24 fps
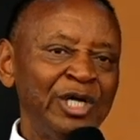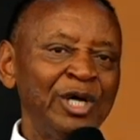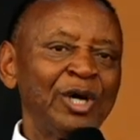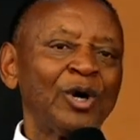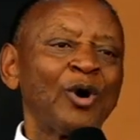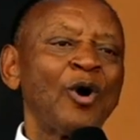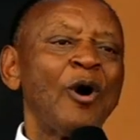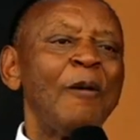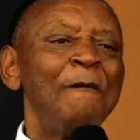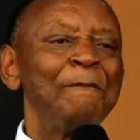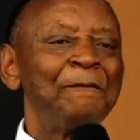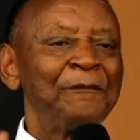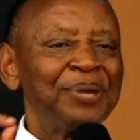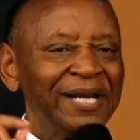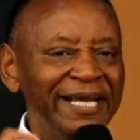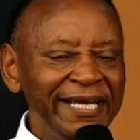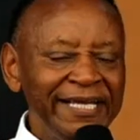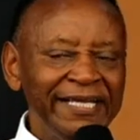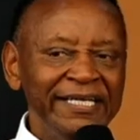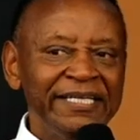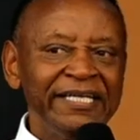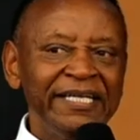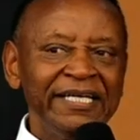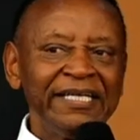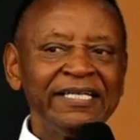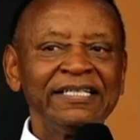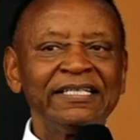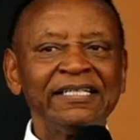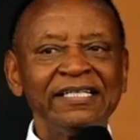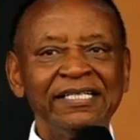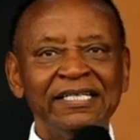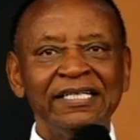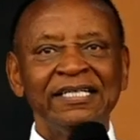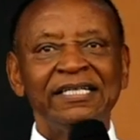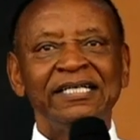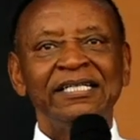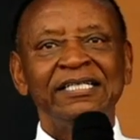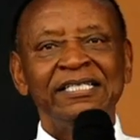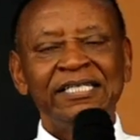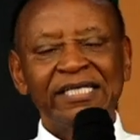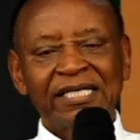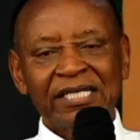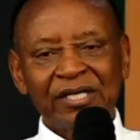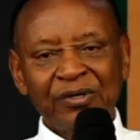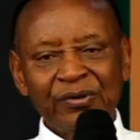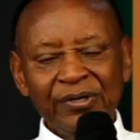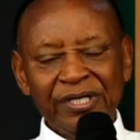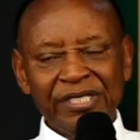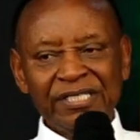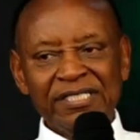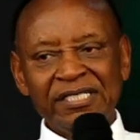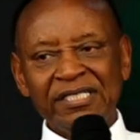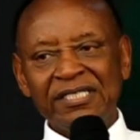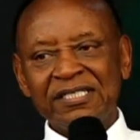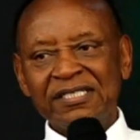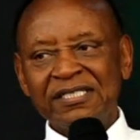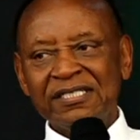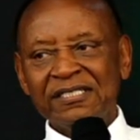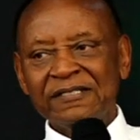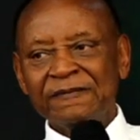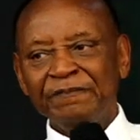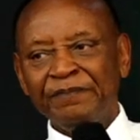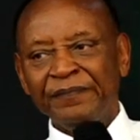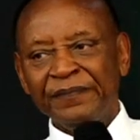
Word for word: Complaining decreases.